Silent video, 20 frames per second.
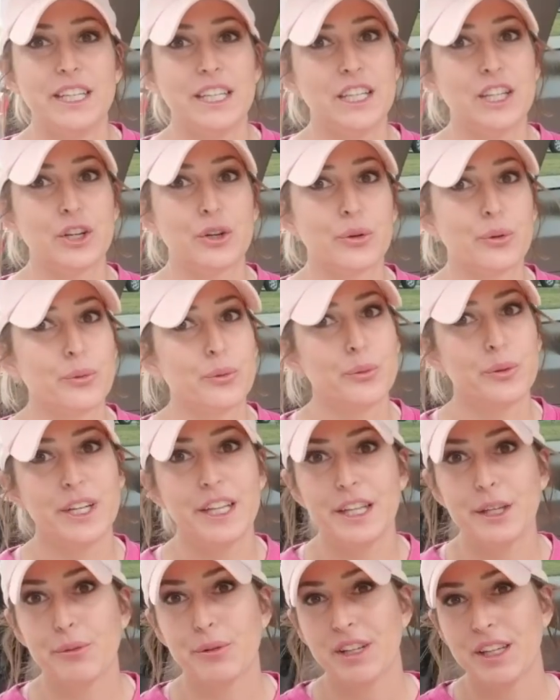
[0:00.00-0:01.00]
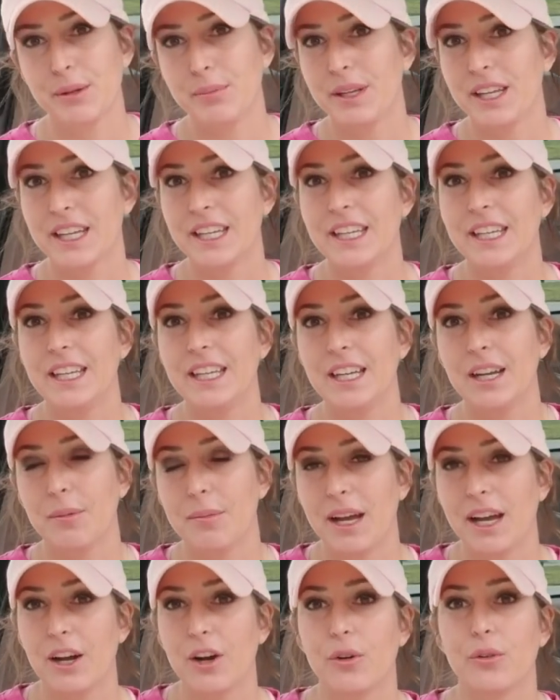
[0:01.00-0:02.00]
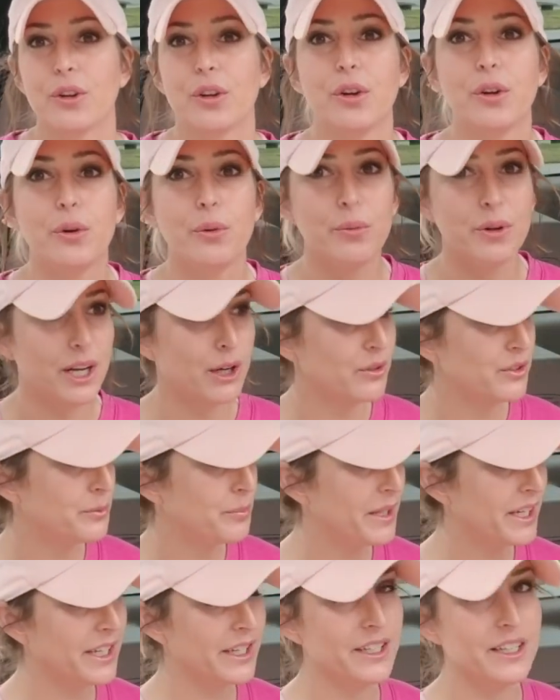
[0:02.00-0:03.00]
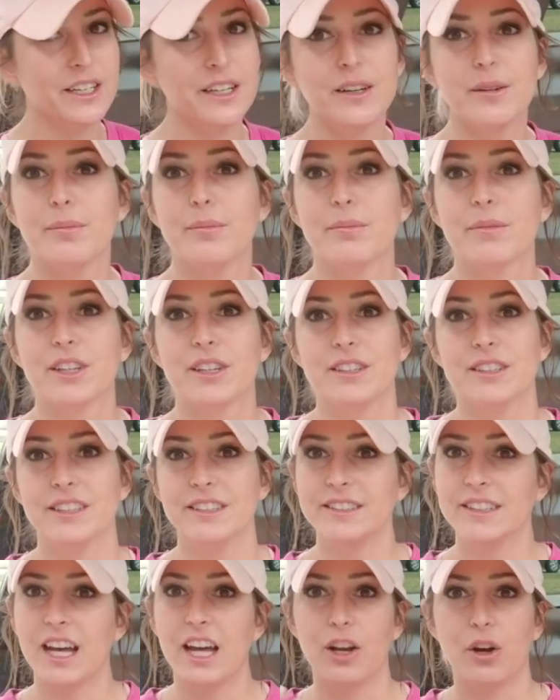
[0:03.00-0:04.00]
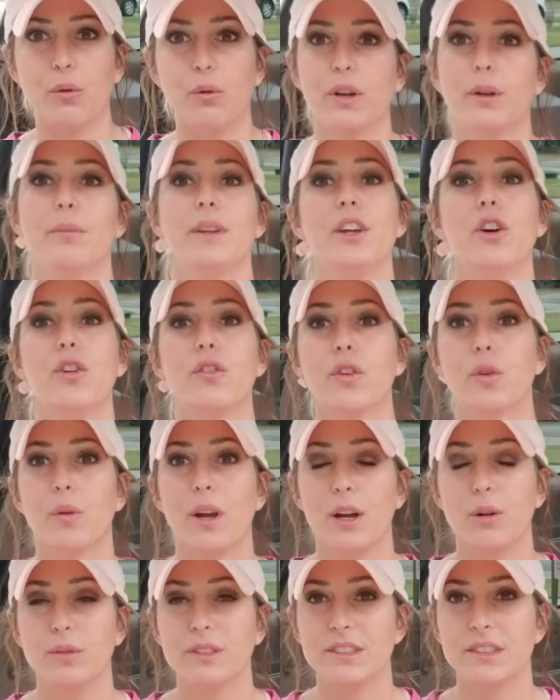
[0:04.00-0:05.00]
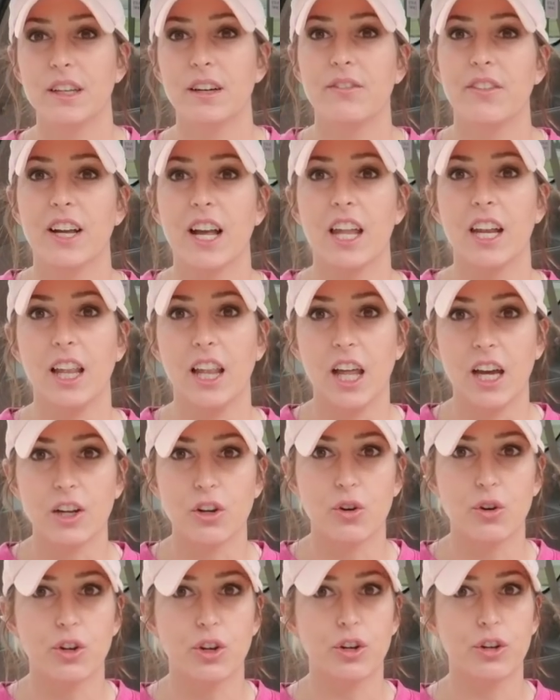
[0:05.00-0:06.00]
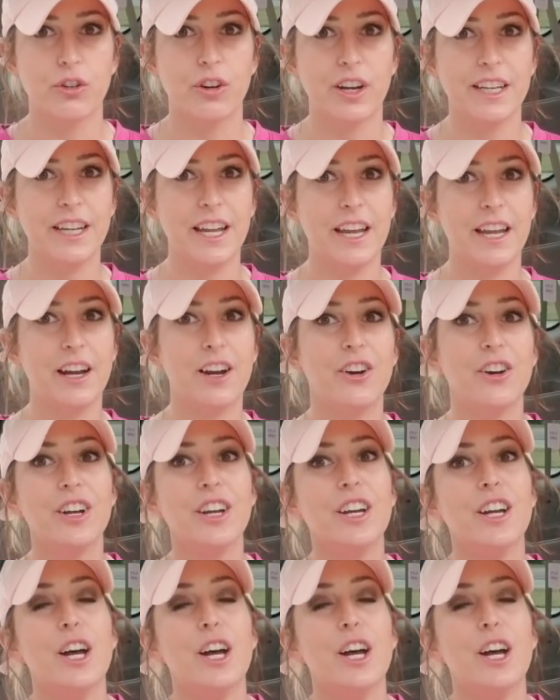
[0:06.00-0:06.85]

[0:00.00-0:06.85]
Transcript: being really, really picky about what I was picking up because I don't want to be overwhelmed with stuff. I got a lot going on right now.